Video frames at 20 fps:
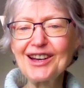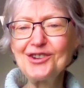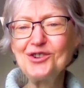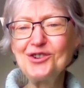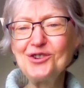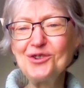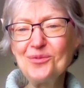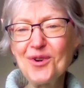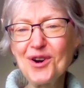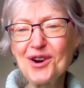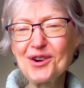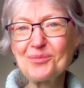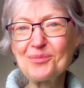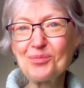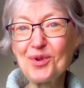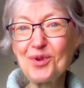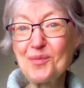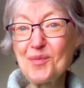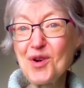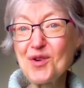I do want to
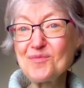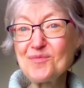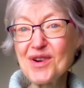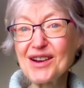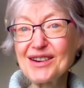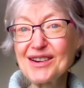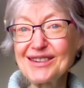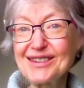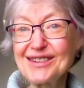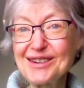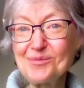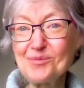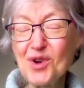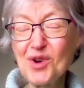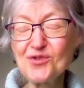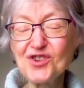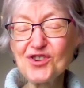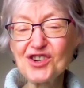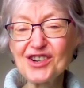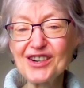promote Minds in
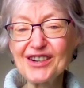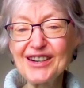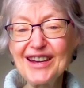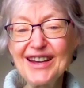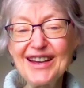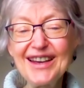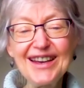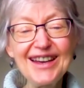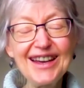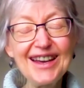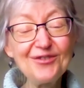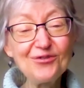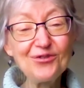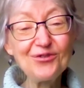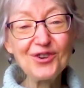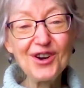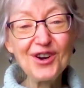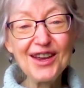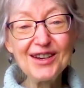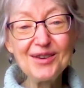Motion. And
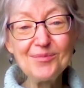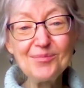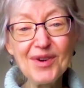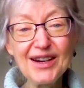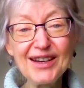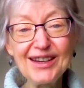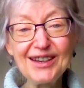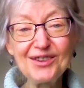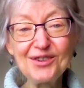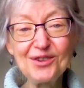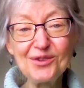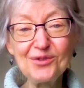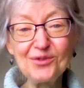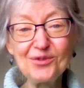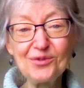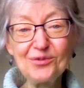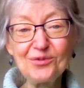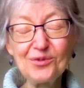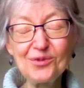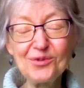for anybody
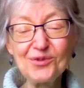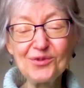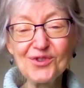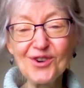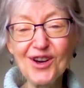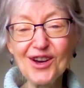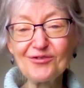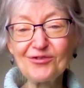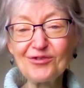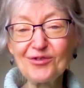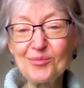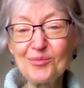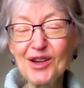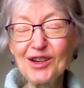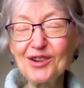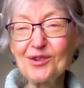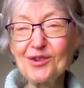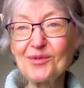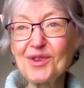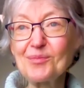who's not
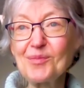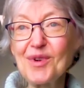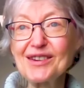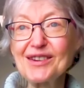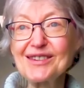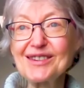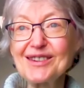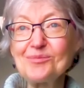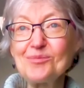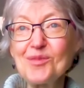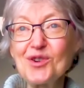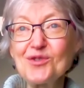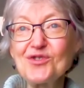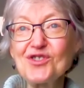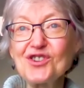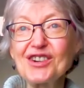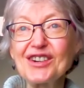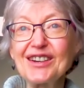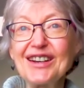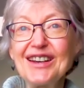familiar with Minds in
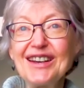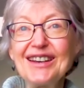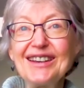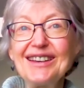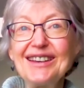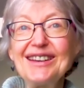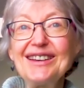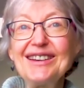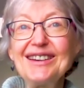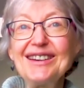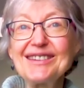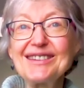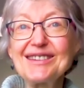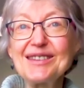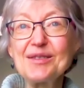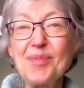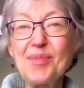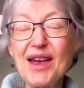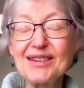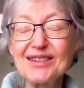Motion, it
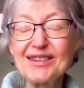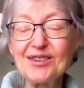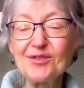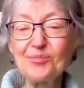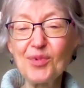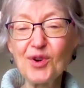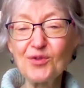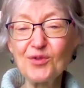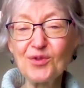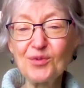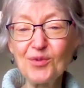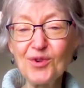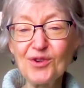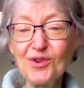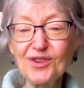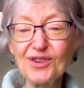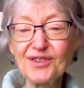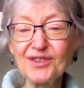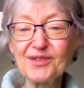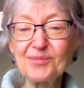is the best of both
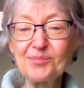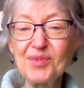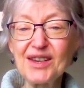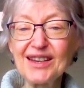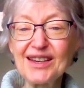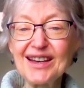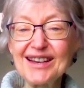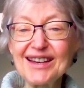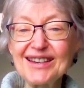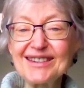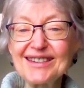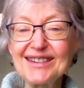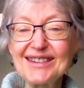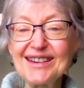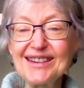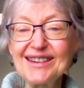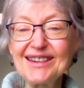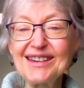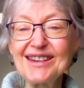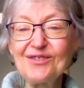worlds, because
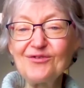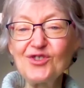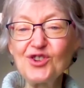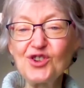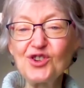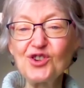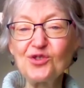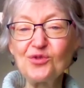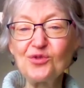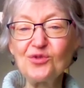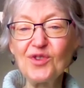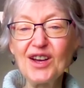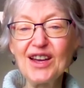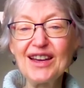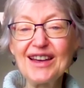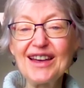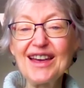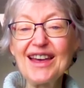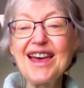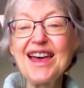it gives you
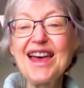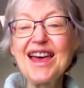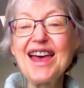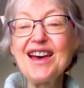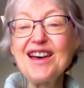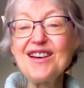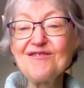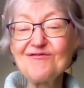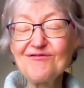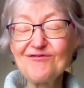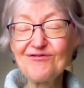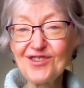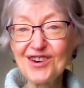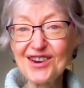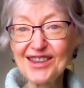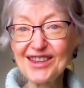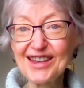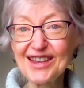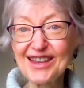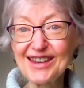
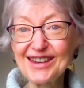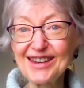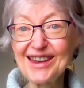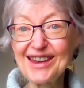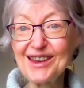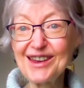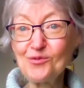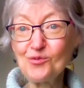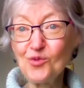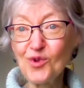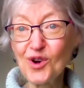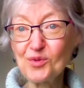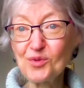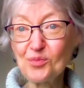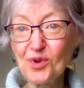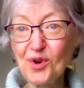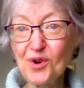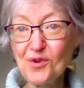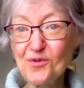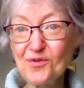everything in
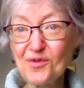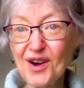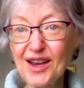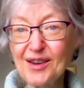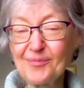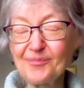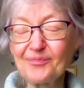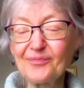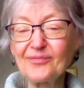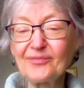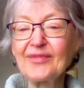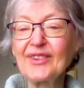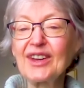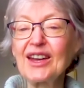one program.